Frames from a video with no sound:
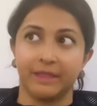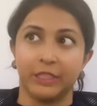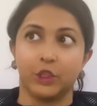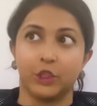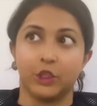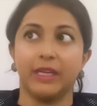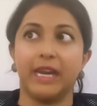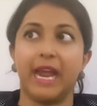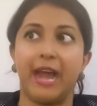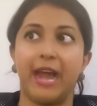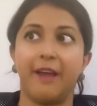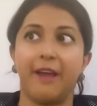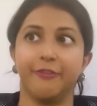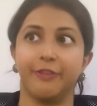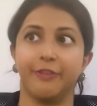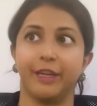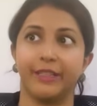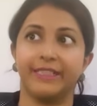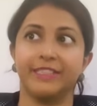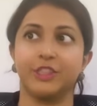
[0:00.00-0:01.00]
could have
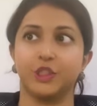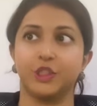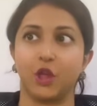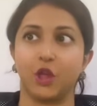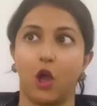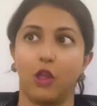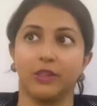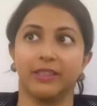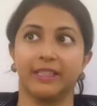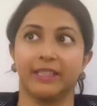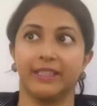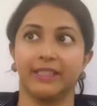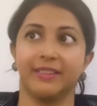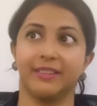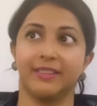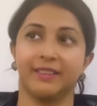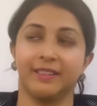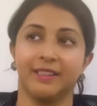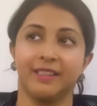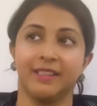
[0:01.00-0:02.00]
very
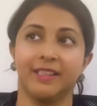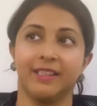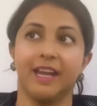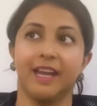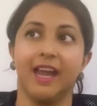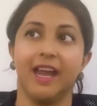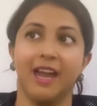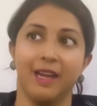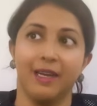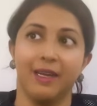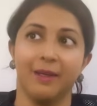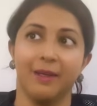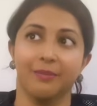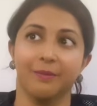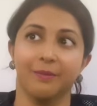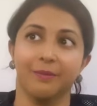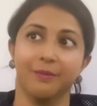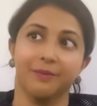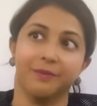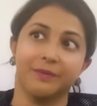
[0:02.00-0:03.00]
solid
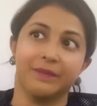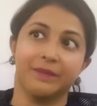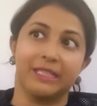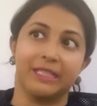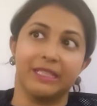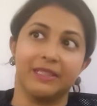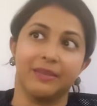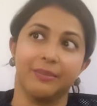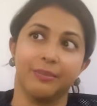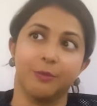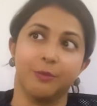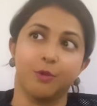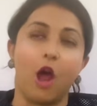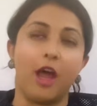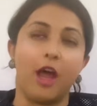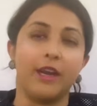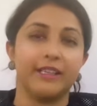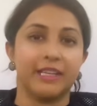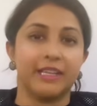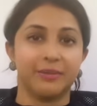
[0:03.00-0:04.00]
um,
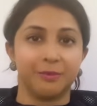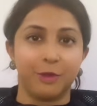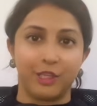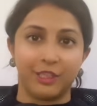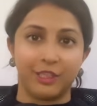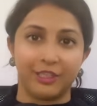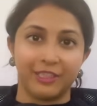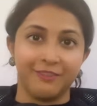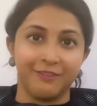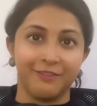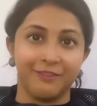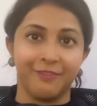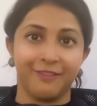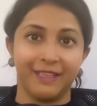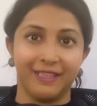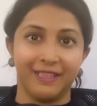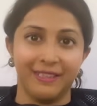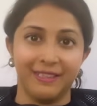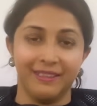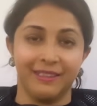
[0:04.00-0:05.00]
product market
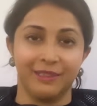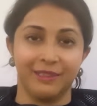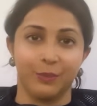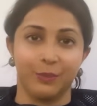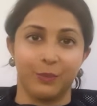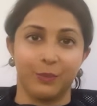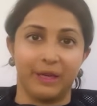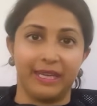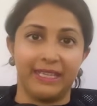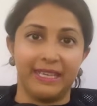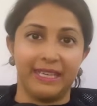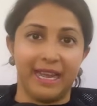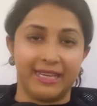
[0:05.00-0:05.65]
fit in a way.